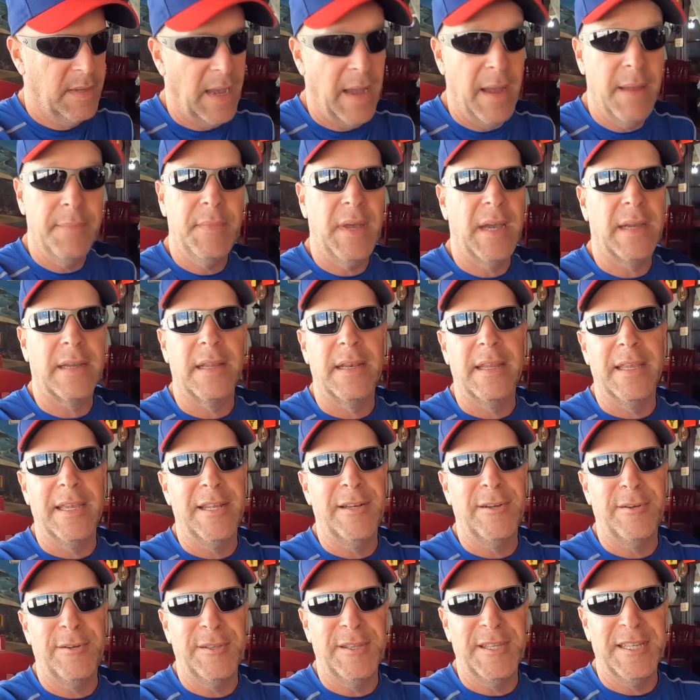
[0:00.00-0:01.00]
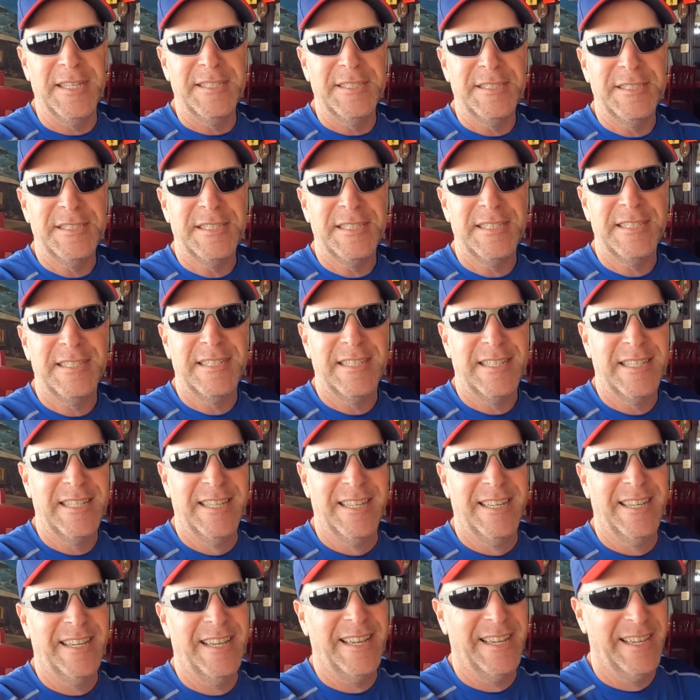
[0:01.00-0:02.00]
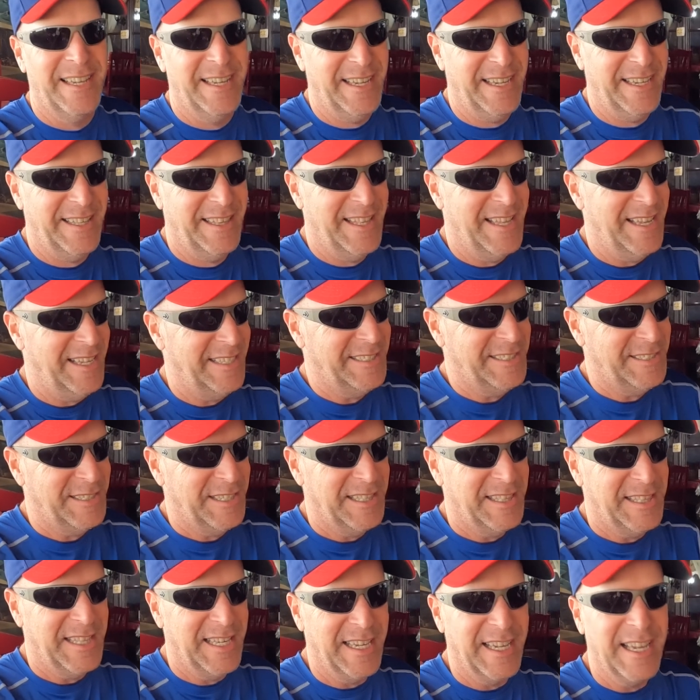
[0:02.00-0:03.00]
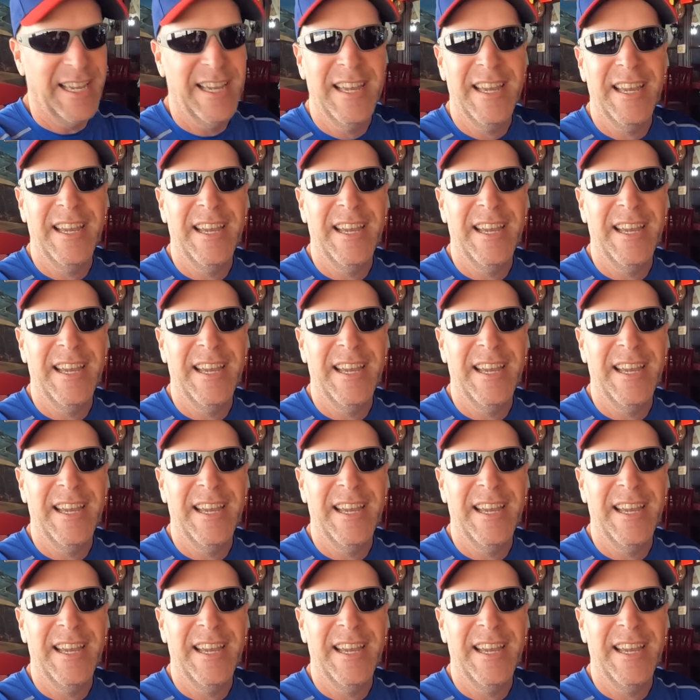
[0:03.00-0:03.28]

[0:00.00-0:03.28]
I'm not going to eat all this. That's the thing.